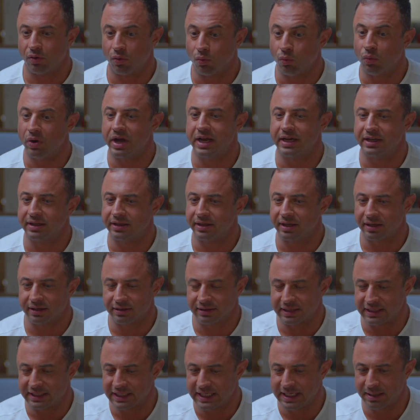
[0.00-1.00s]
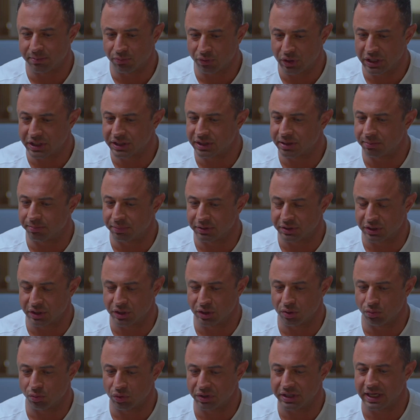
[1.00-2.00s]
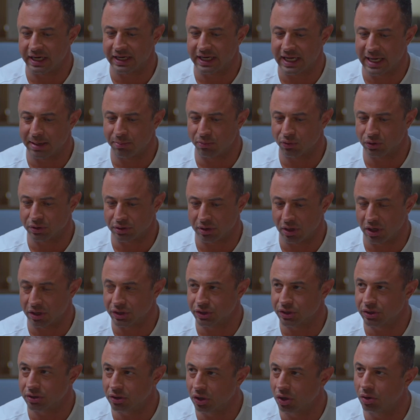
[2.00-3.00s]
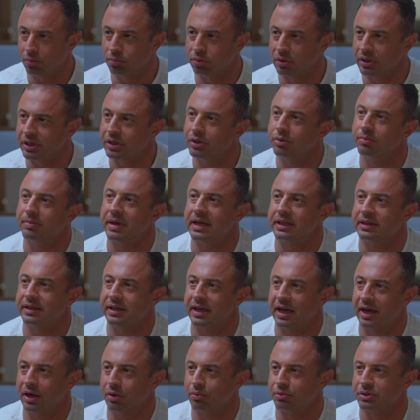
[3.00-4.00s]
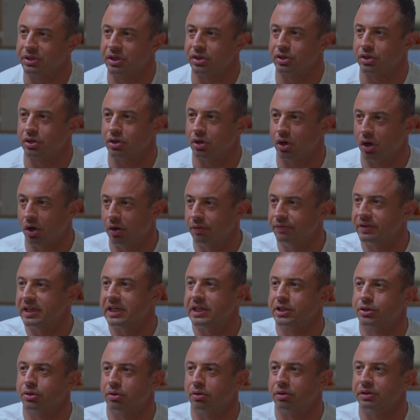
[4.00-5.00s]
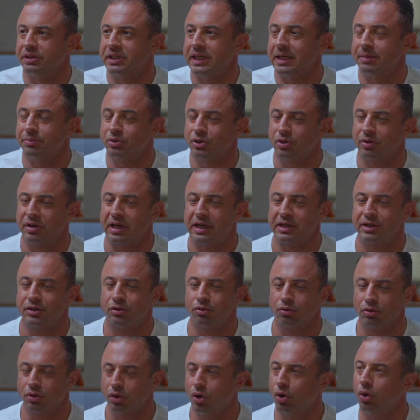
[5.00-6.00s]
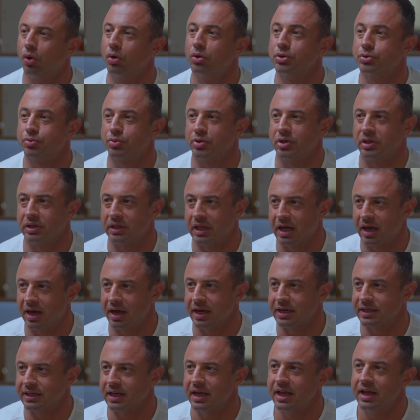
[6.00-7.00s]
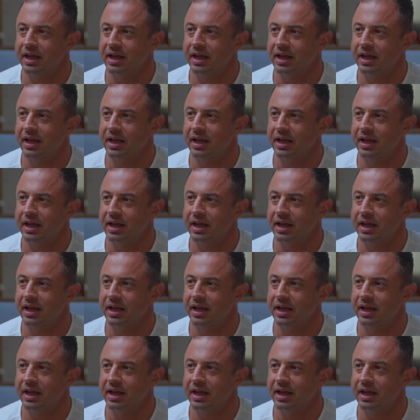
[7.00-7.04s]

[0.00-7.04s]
when the team reached the position where that game was launched globally, you made the acquisition of the external team so that your goals were aligned.